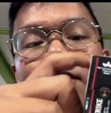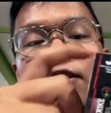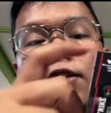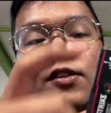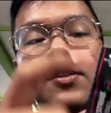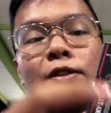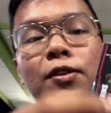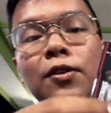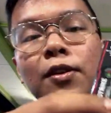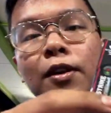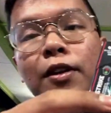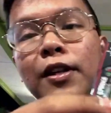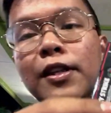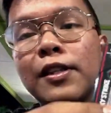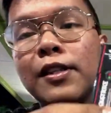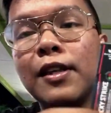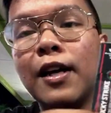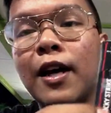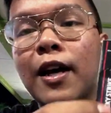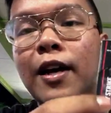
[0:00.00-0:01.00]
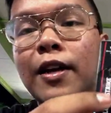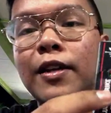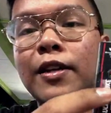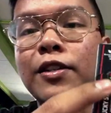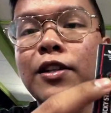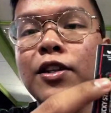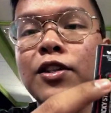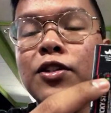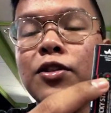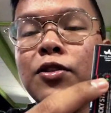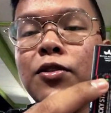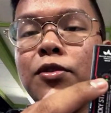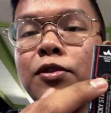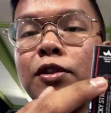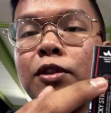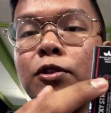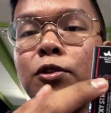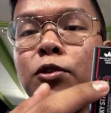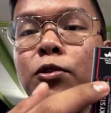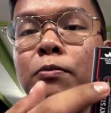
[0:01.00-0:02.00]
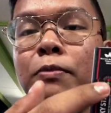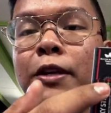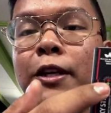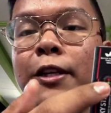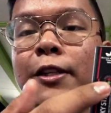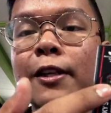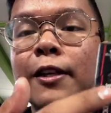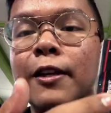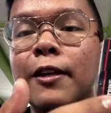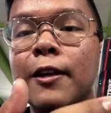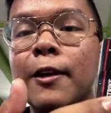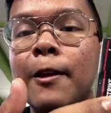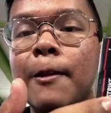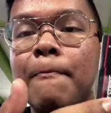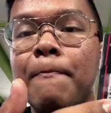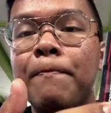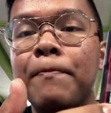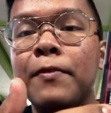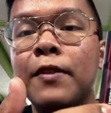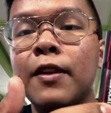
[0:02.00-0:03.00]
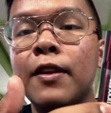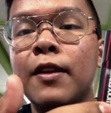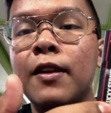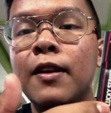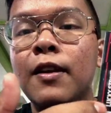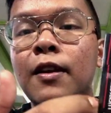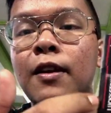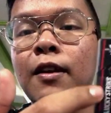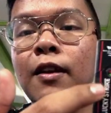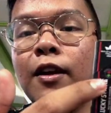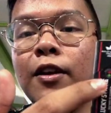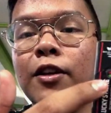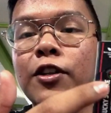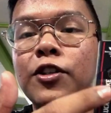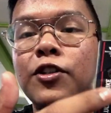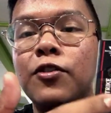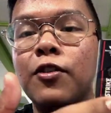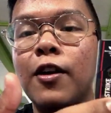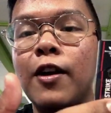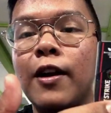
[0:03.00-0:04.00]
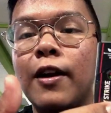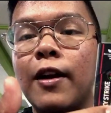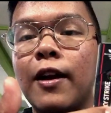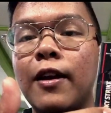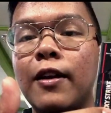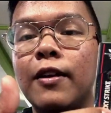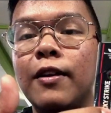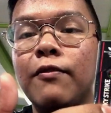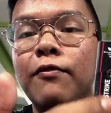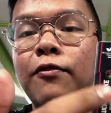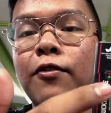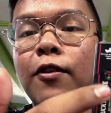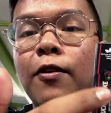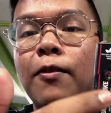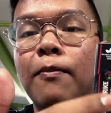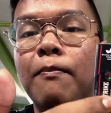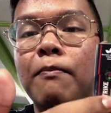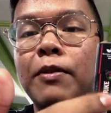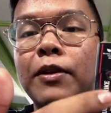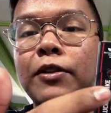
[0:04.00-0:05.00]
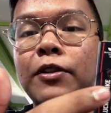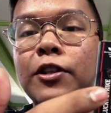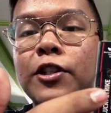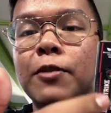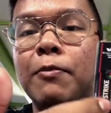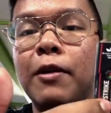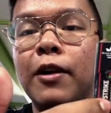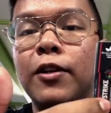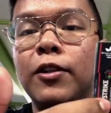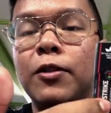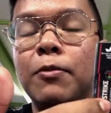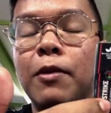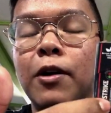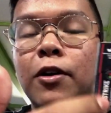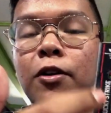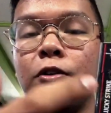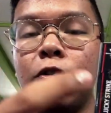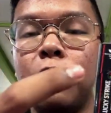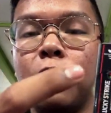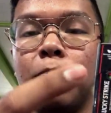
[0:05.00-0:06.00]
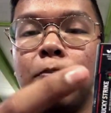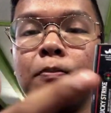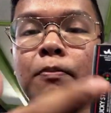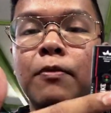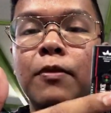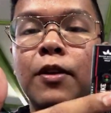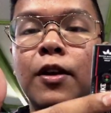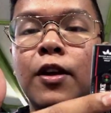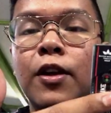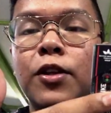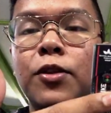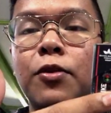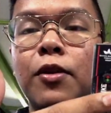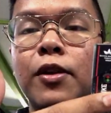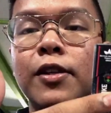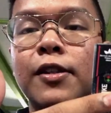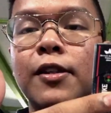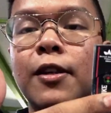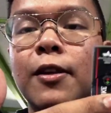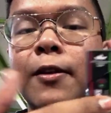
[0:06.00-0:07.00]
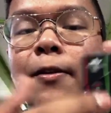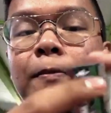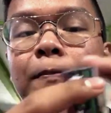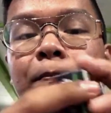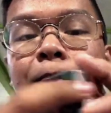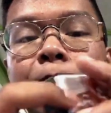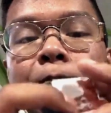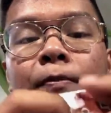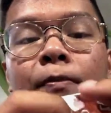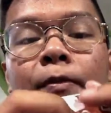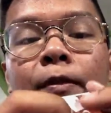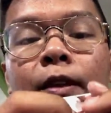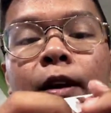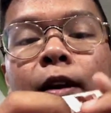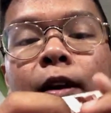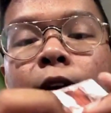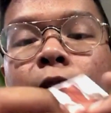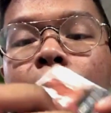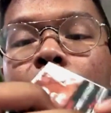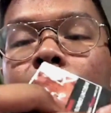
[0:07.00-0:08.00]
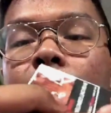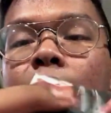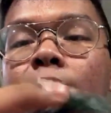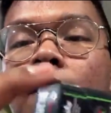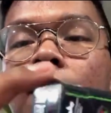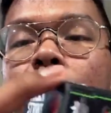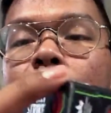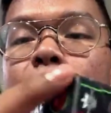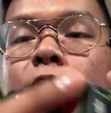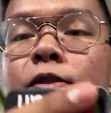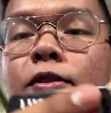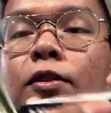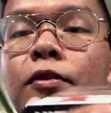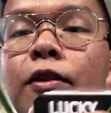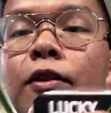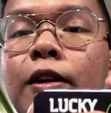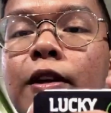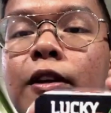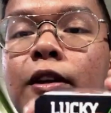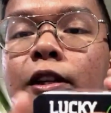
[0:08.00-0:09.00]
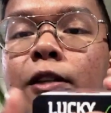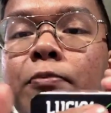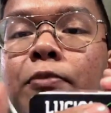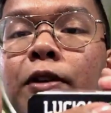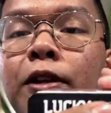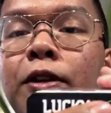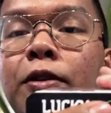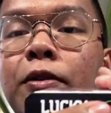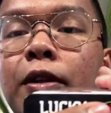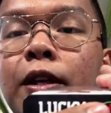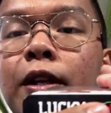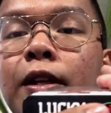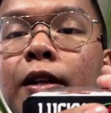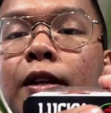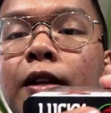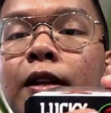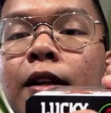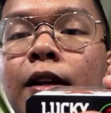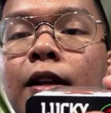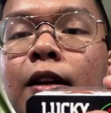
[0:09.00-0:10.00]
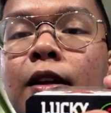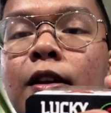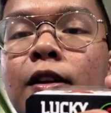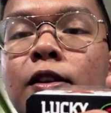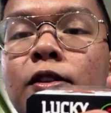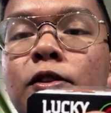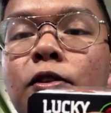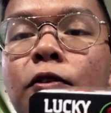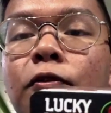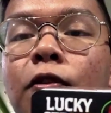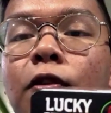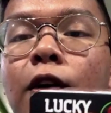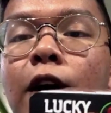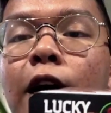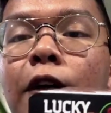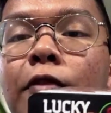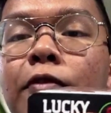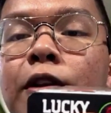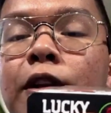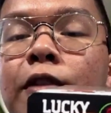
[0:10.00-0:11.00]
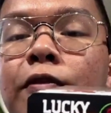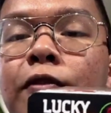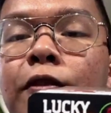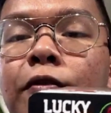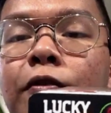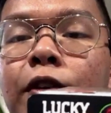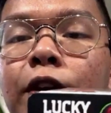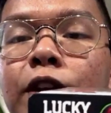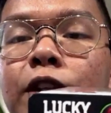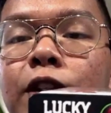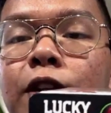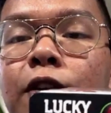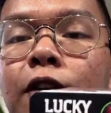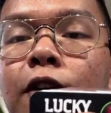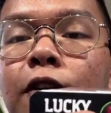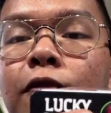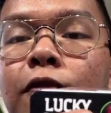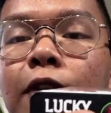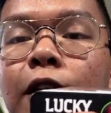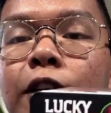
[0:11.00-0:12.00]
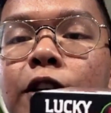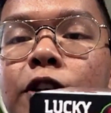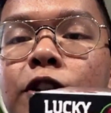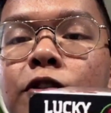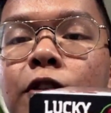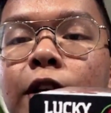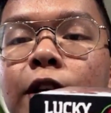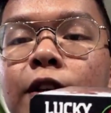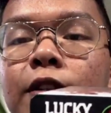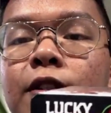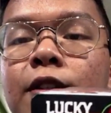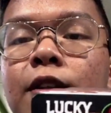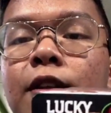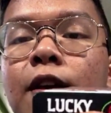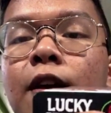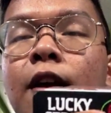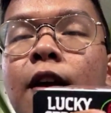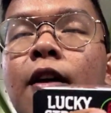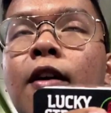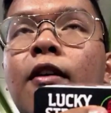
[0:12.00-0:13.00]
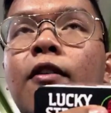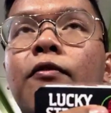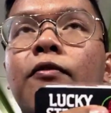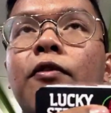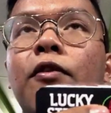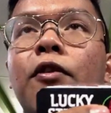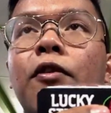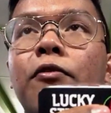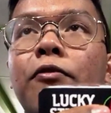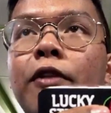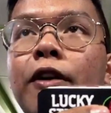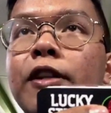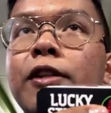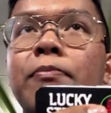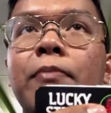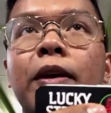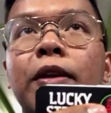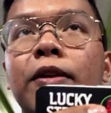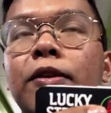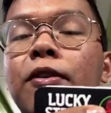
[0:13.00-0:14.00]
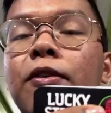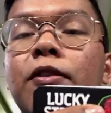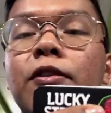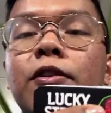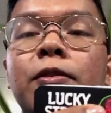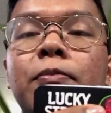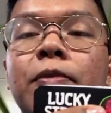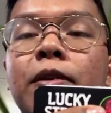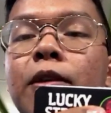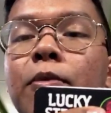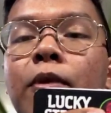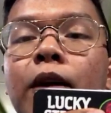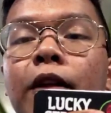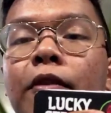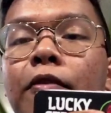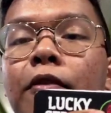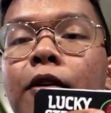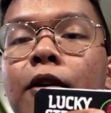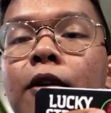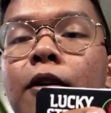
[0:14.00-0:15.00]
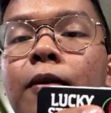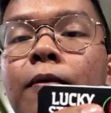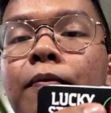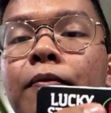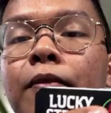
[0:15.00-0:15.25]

So on the side, it just shows the 2 beats again, Lucky Strike, and then from British American Tobacco Group, USA. Alright, so over here is pretty unique. So for every different variation of Lucky Strikes, for reds, menthols, be it whatever,